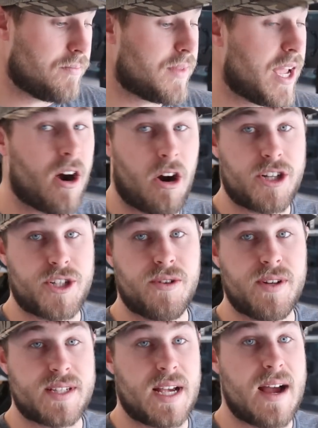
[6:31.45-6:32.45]
They are true
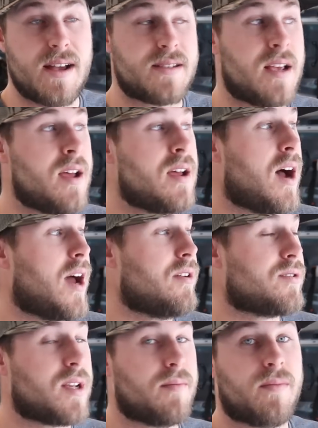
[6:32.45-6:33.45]
to size. I
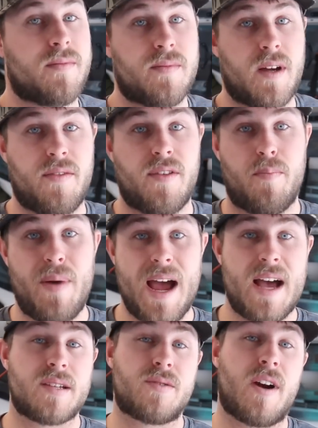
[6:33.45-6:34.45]
know some of the
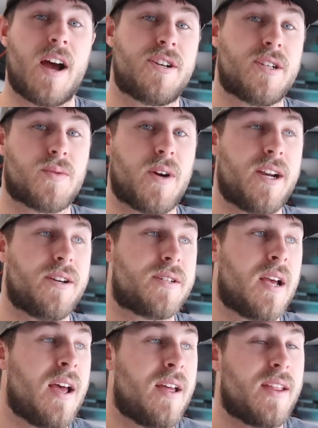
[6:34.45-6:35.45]
past Rogers waders,
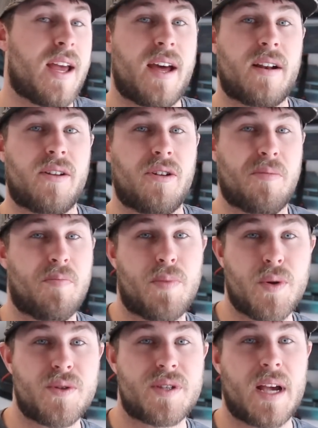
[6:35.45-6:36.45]
they had a little
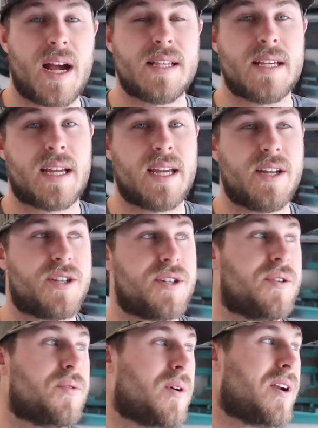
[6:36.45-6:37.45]
boot sizing
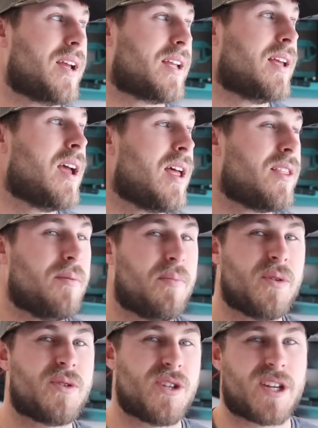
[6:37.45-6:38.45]
issue where like the
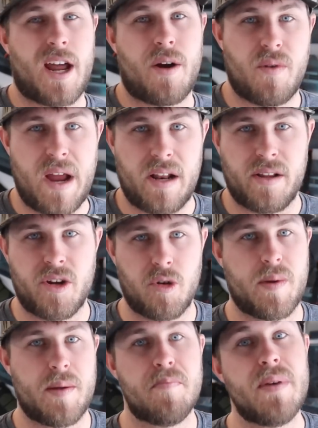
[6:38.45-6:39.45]
boots just kind of ran a little
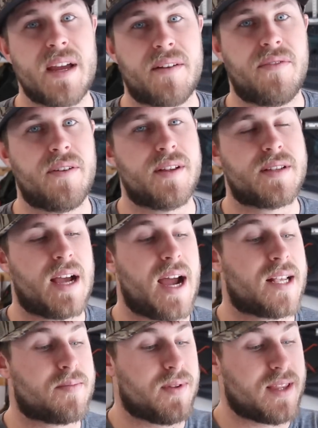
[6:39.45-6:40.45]
bit big for the
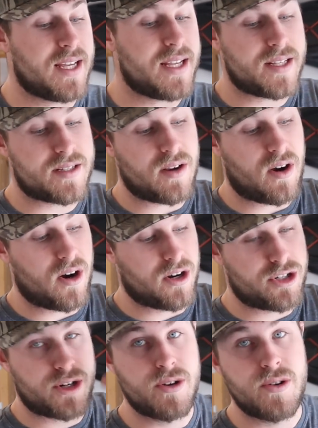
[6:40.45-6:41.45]
size, but these are
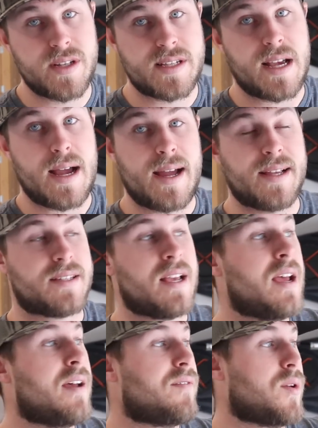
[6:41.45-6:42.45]
true to size.
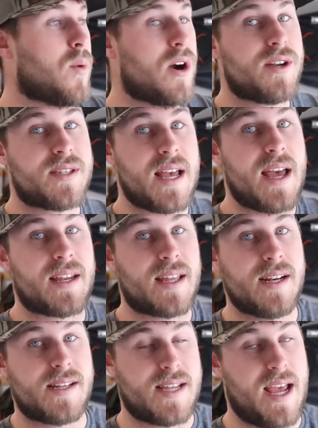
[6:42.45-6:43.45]
If you wear a 10,
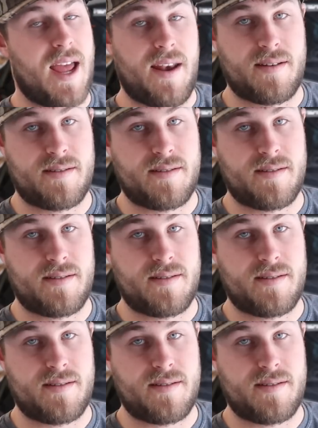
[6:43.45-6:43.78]
get a 10.